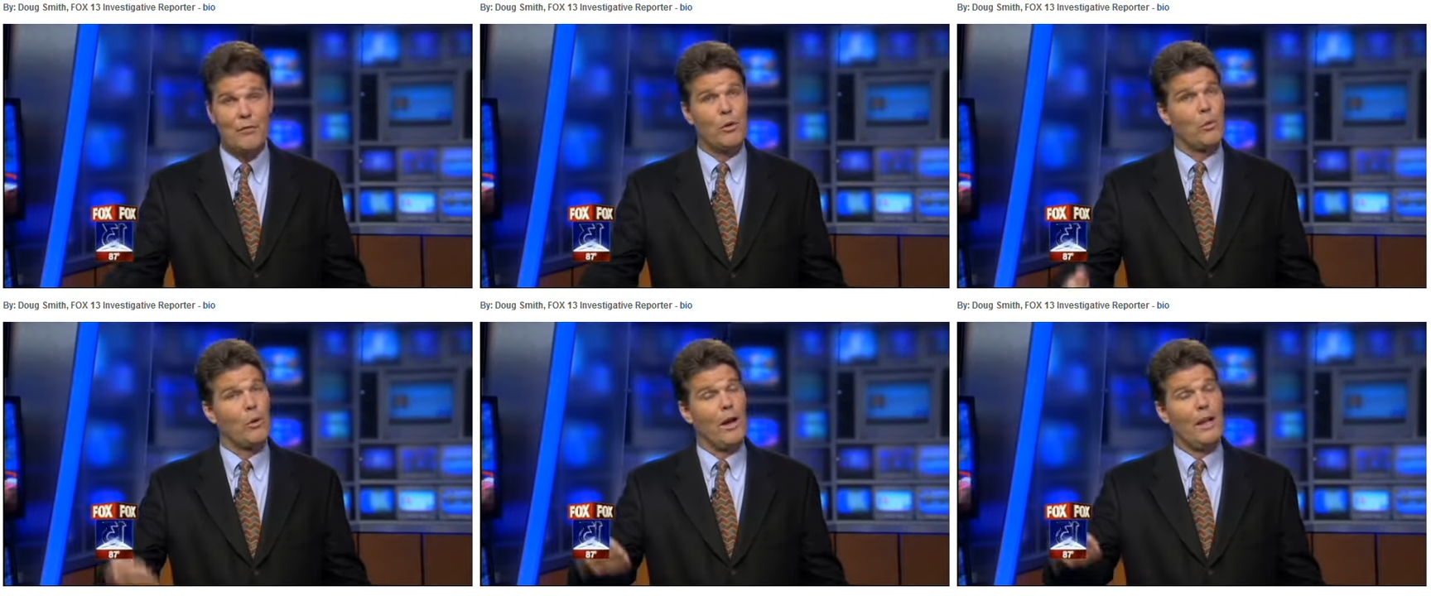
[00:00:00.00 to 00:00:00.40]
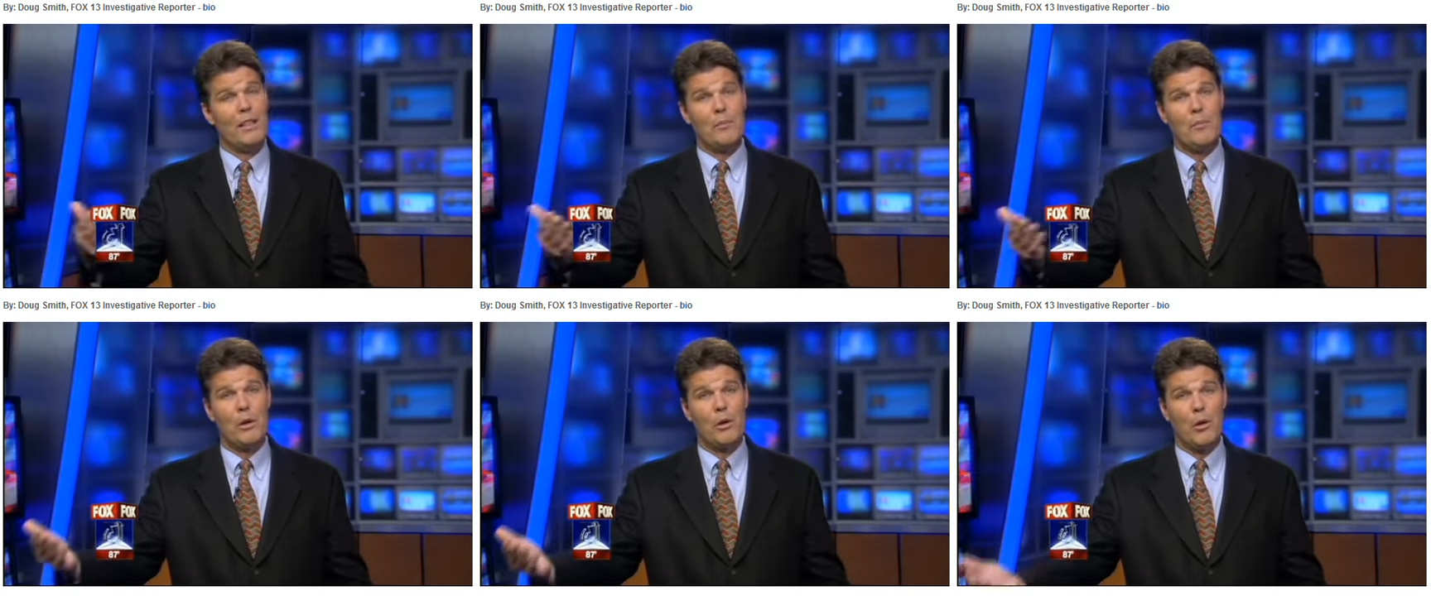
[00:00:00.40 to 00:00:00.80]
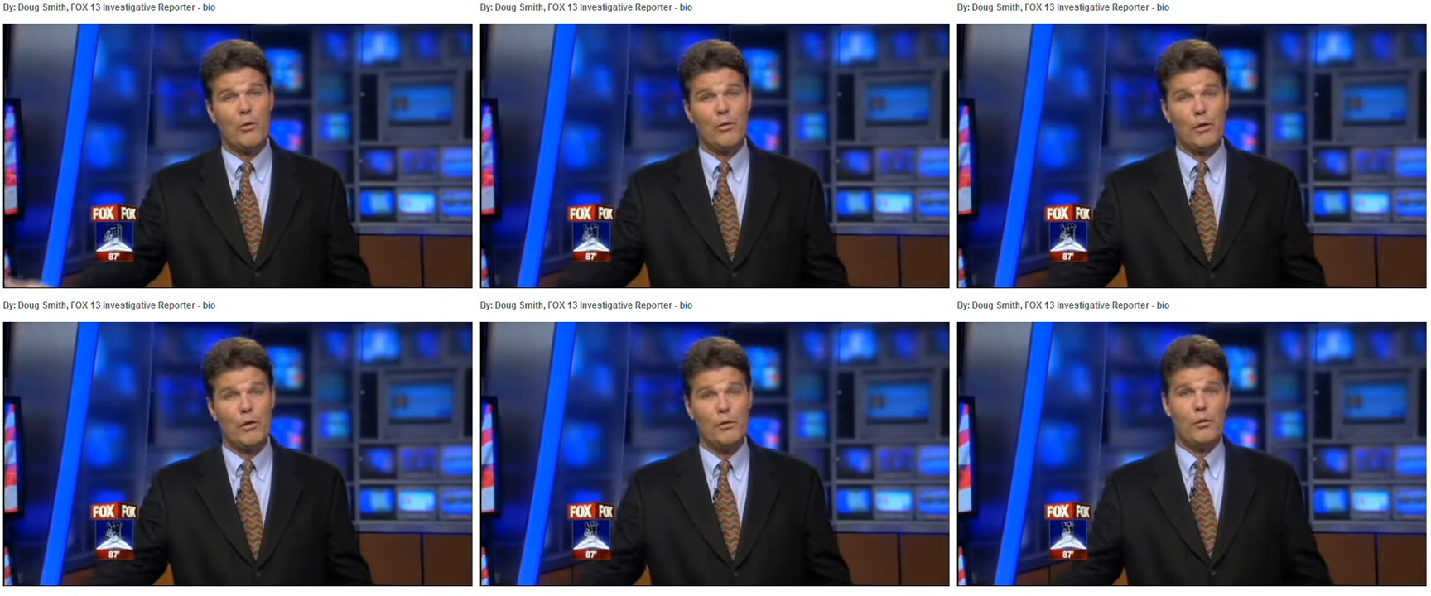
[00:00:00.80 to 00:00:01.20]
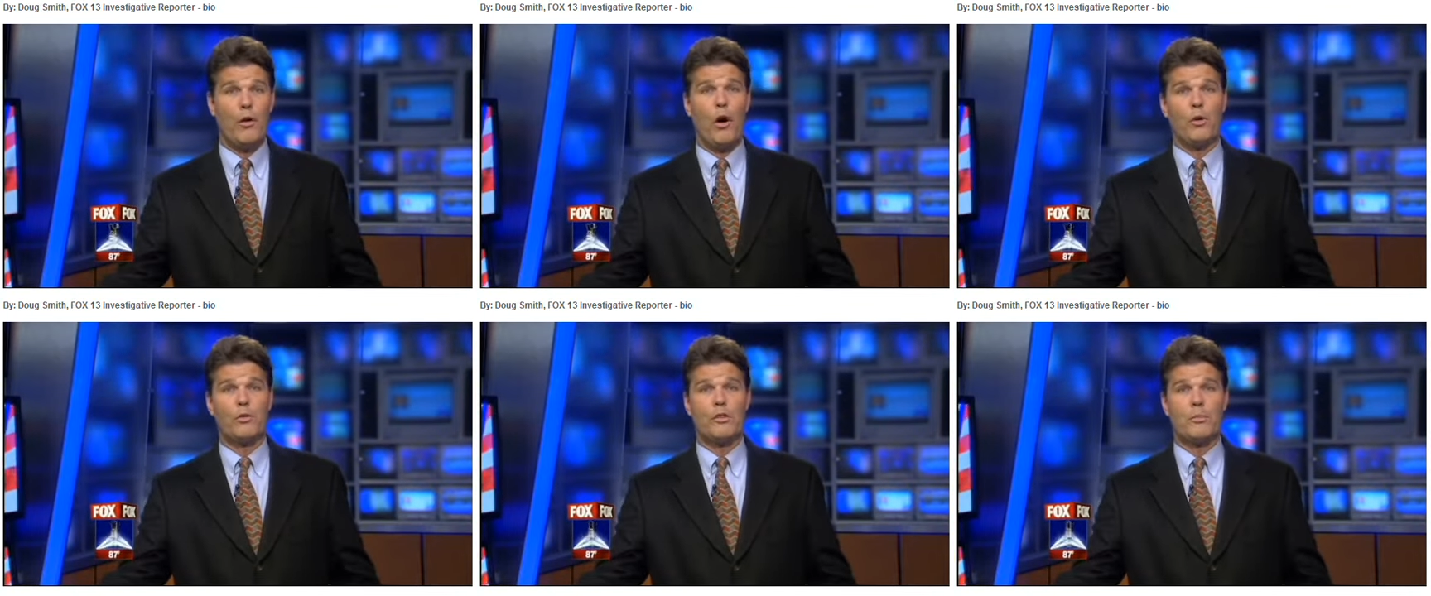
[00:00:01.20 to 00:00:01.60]
We're right in the middle of the
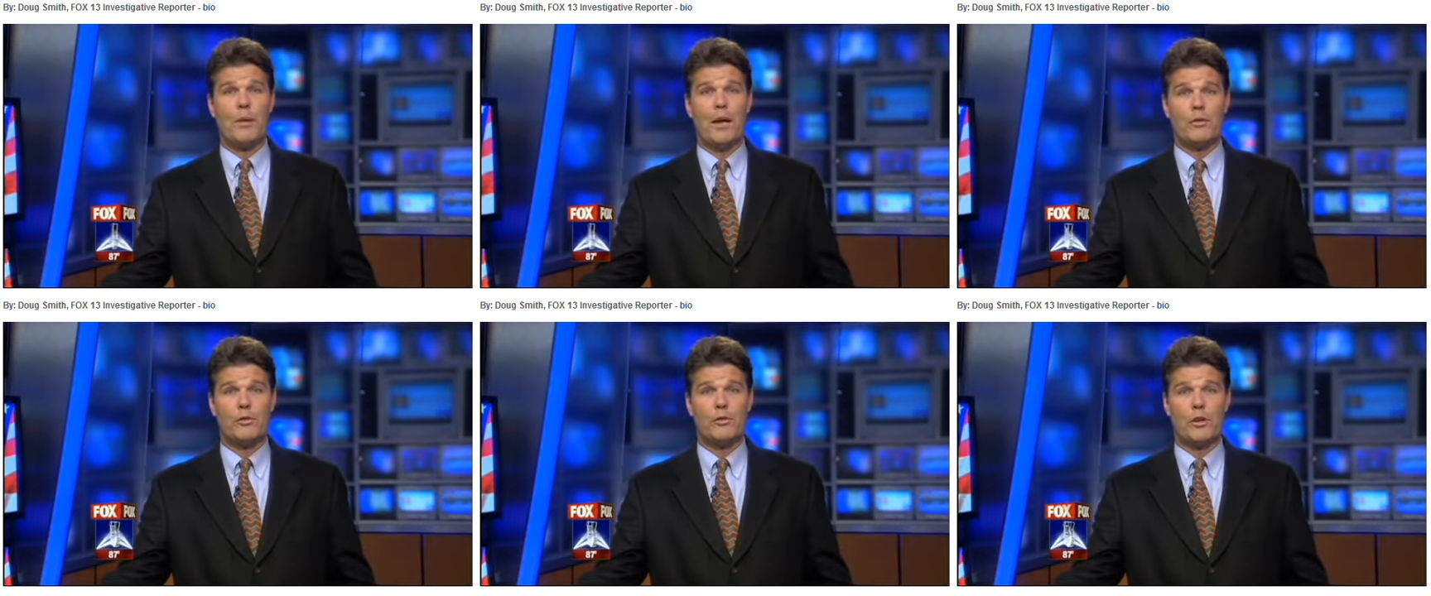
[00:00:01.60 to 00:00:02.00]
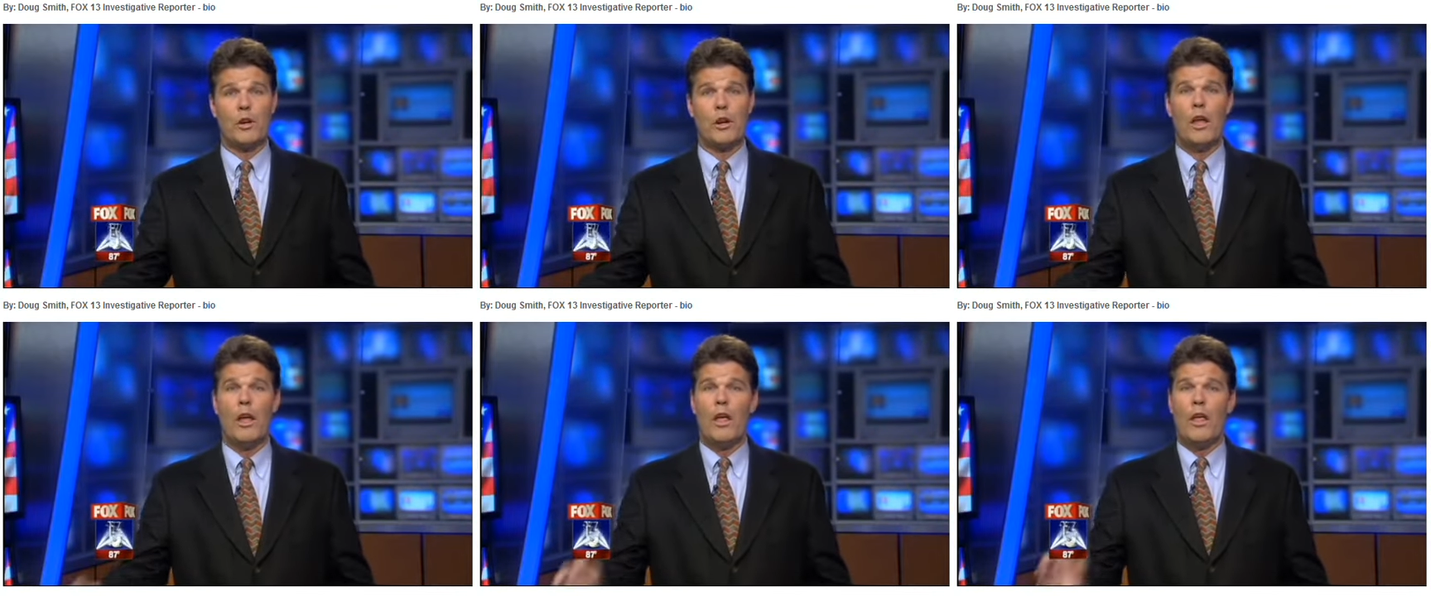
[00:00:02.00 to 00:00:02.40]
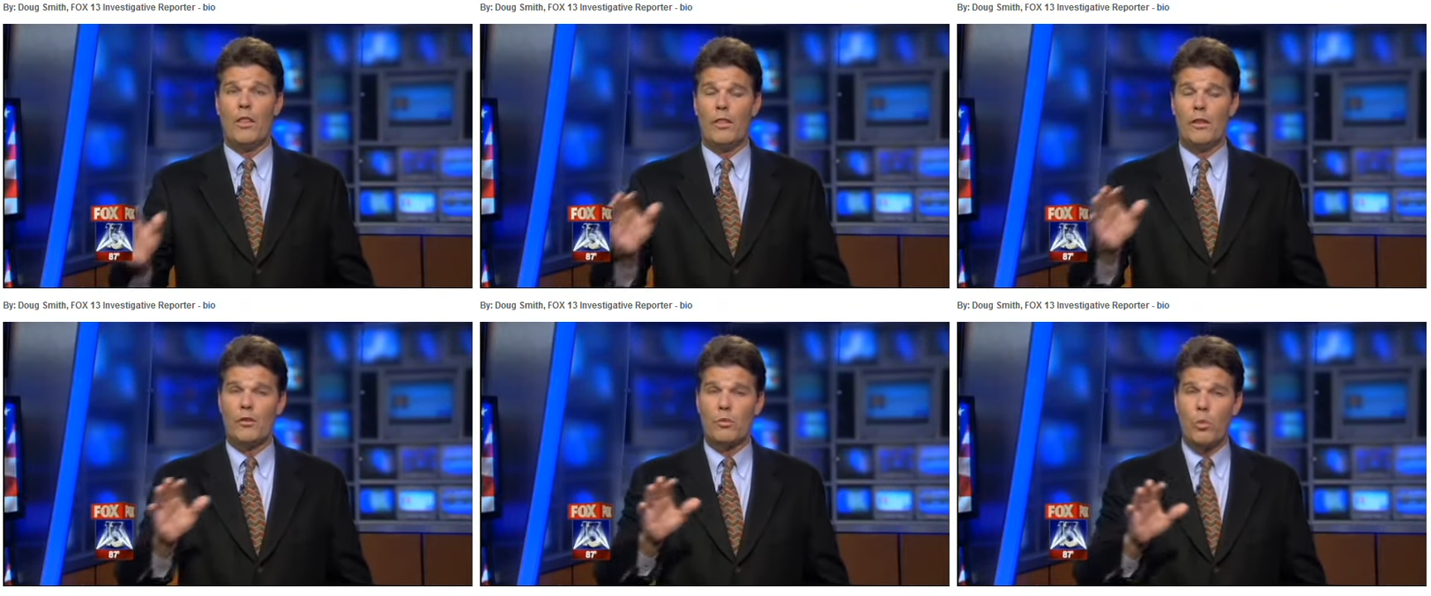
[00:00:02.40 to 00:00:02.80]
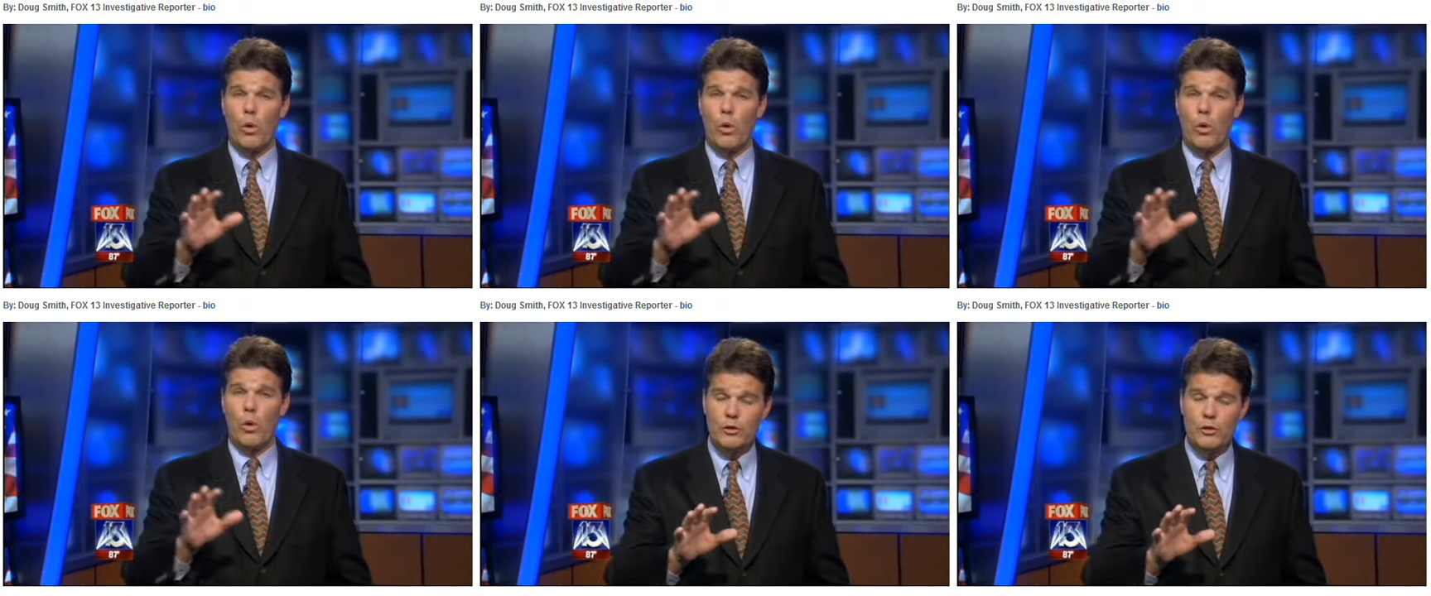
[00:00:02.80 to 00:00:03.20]
fall semester. This
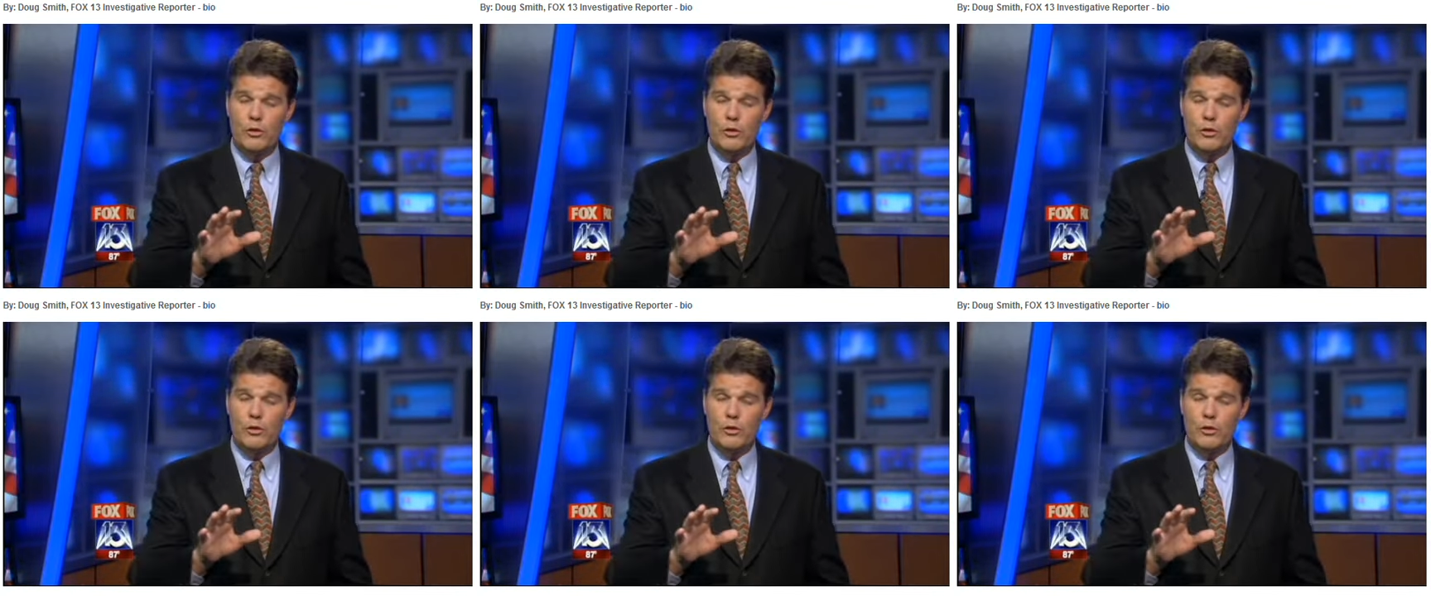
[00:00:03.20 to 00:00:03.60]
work is usually